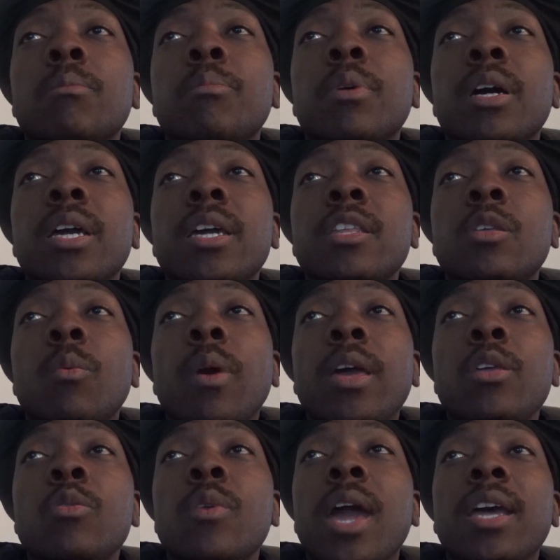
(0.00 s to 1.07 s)
But either way,
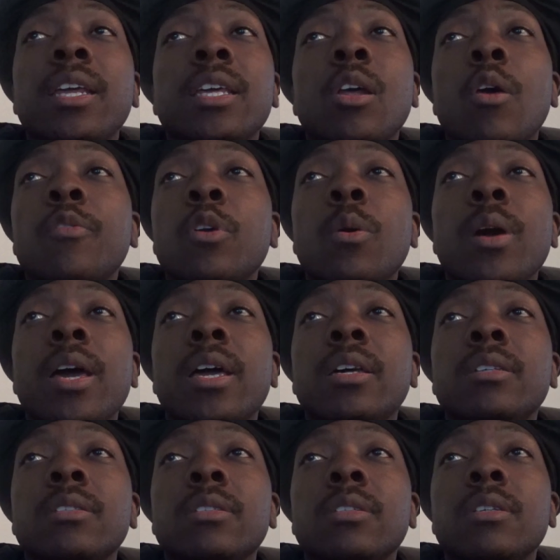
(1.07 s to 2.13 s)
you got to get off your
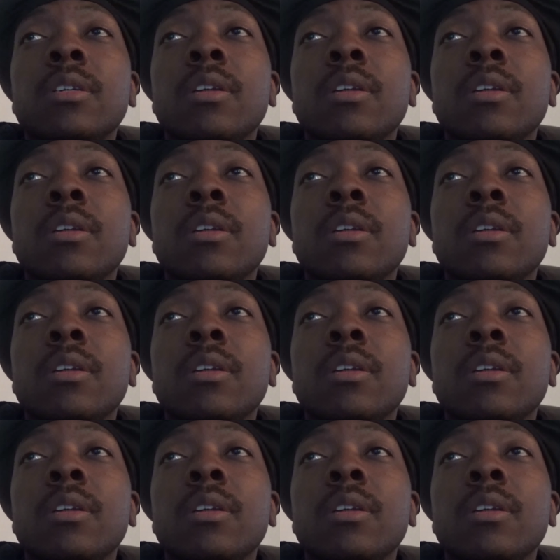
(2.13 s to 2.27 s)
ass.